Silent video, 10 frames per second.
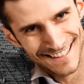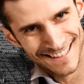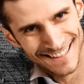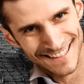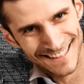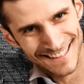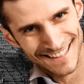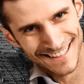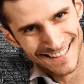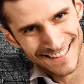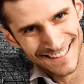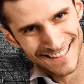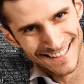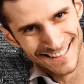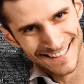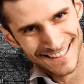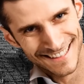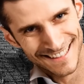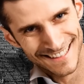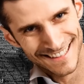
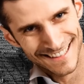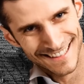Nothing is said.